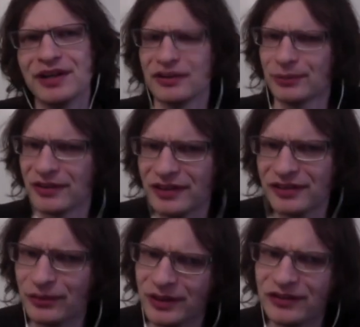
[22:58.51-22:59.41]

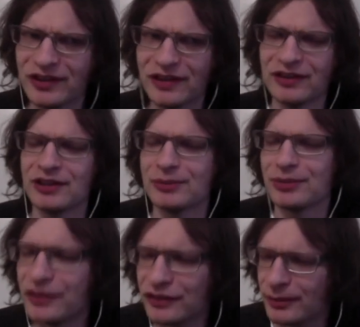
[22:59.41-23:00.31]
It does what it says, and it can
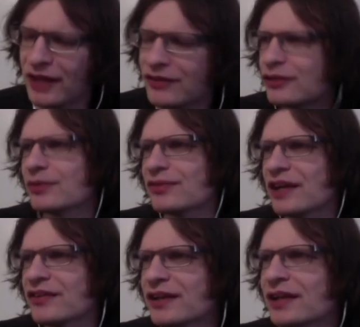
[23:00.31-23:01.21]
process commands super
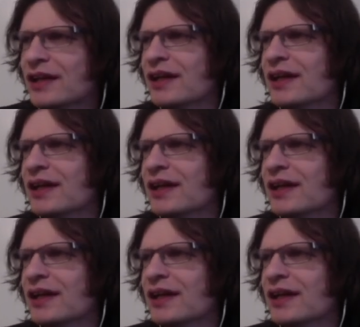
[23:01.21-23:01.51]
fast.